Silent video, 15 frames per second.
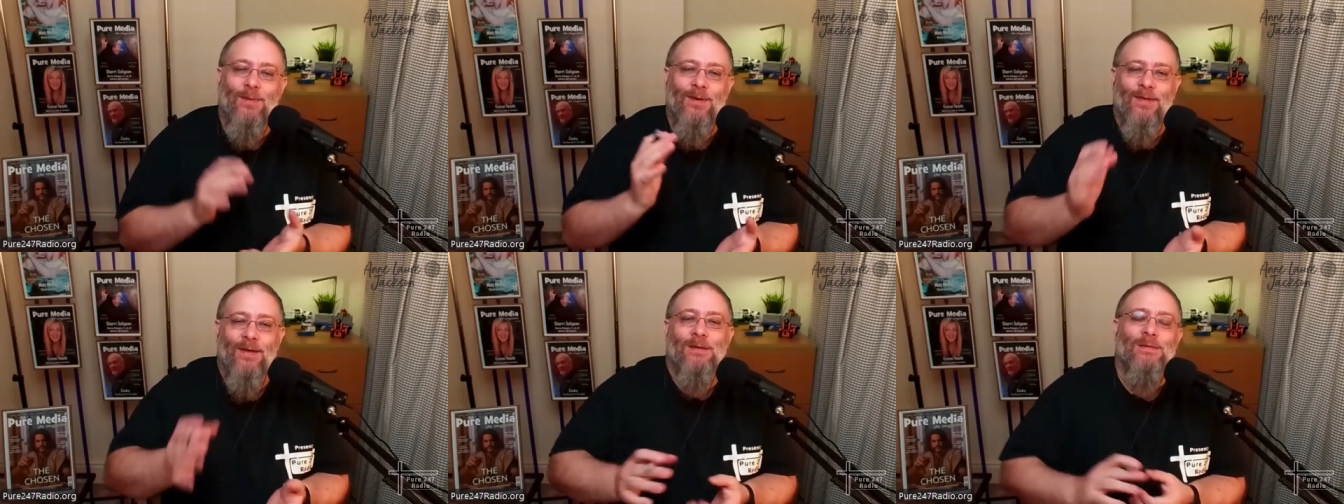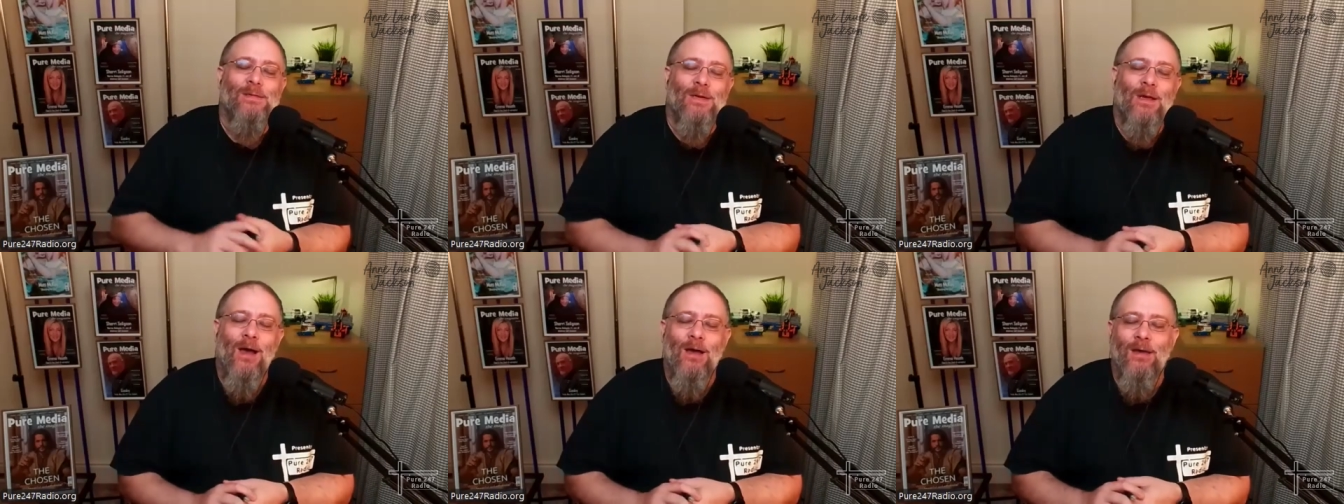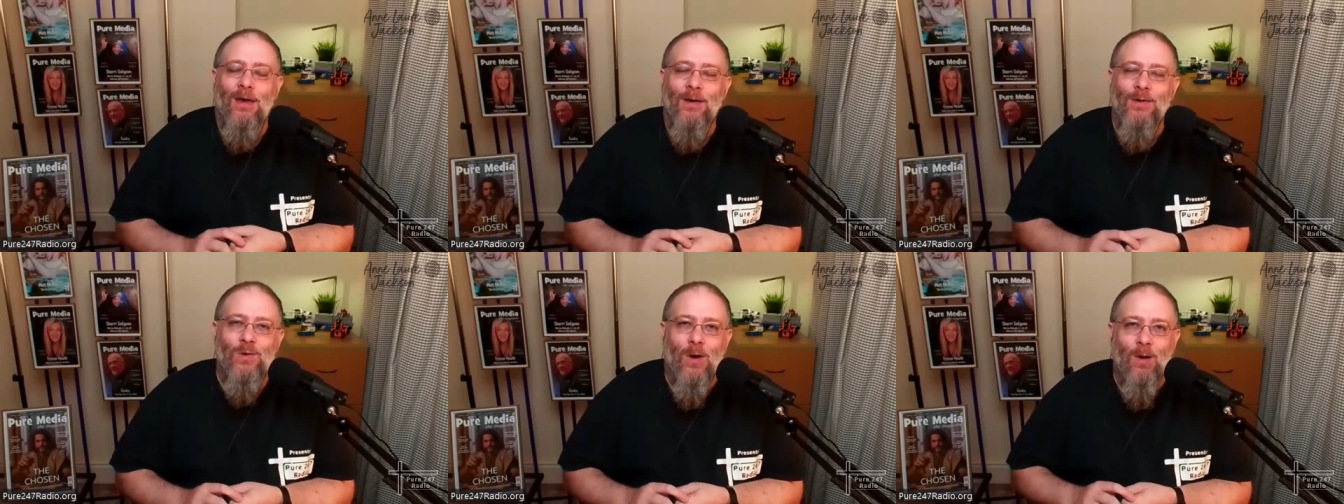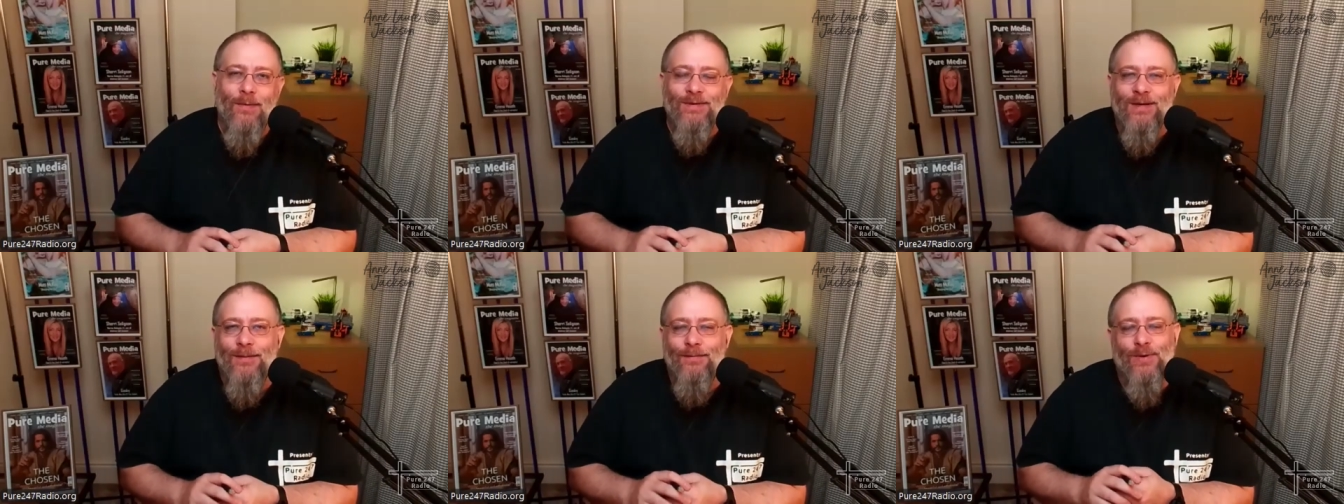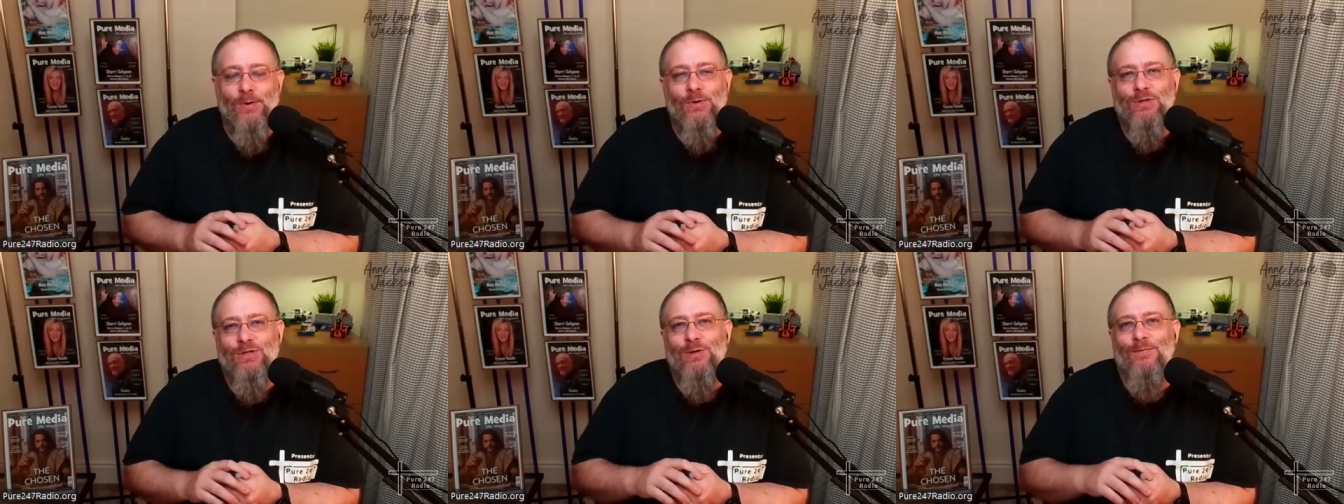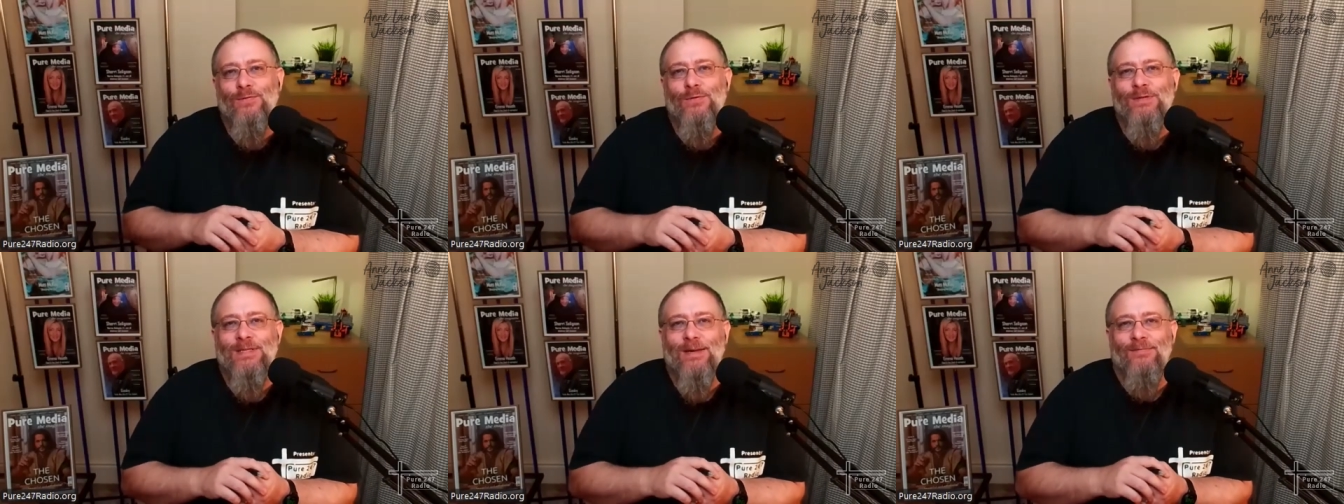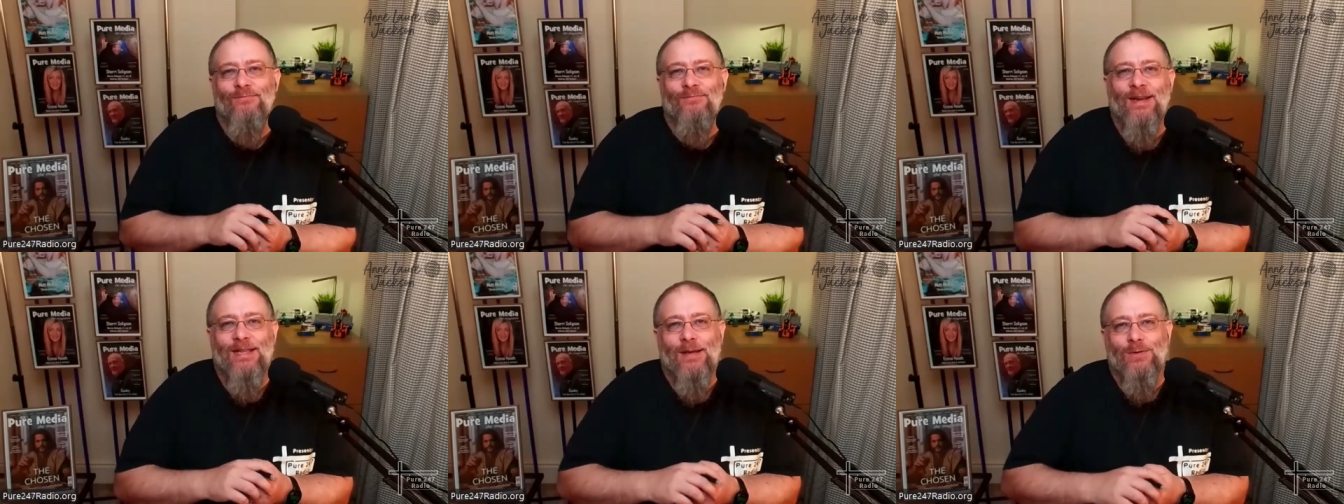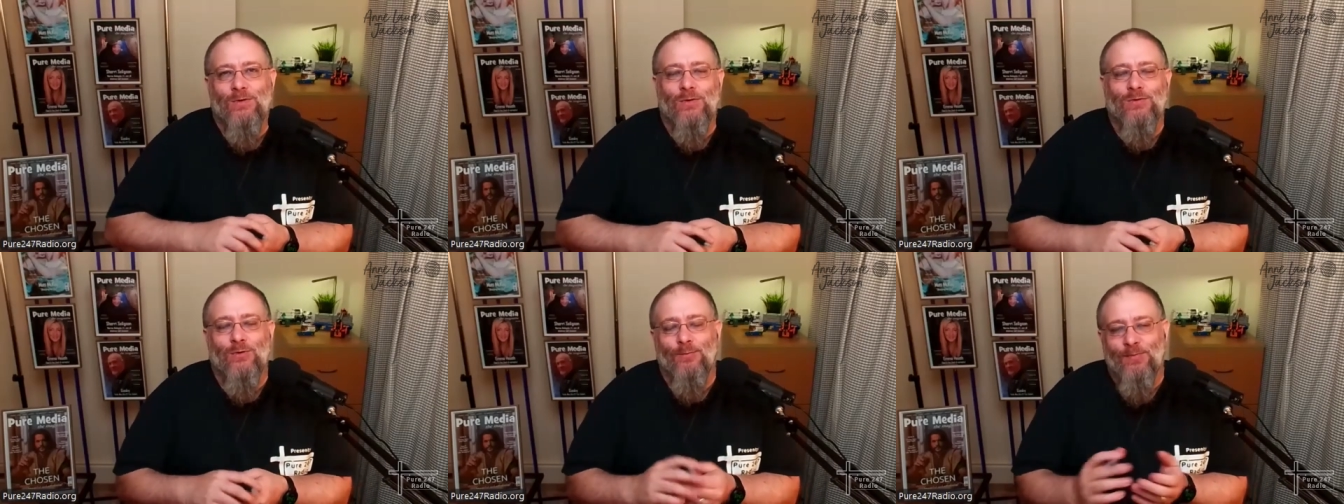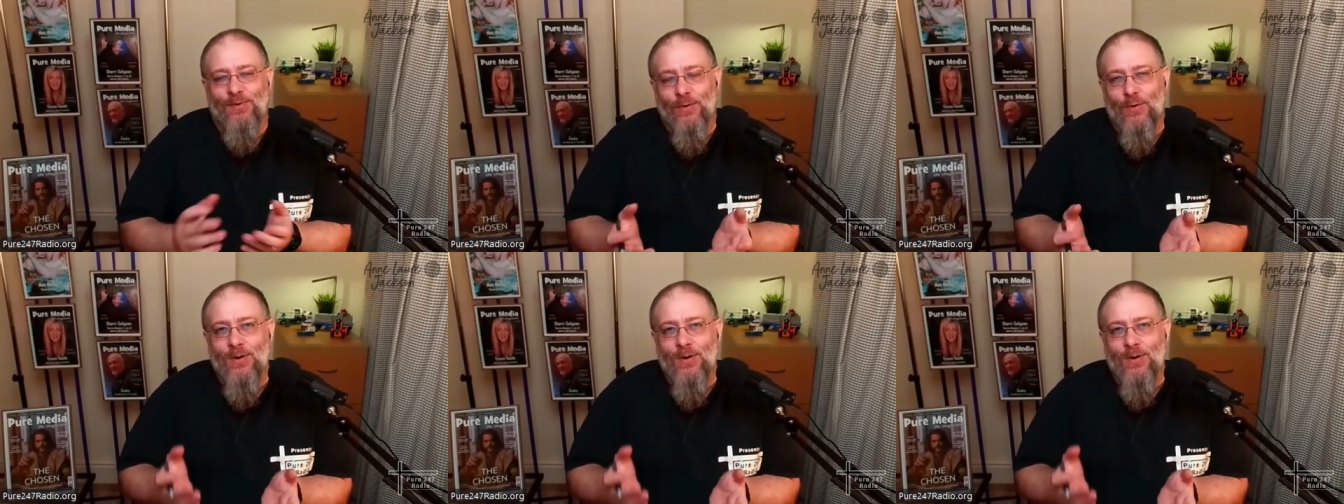with her, go to our website, pure247radio.org,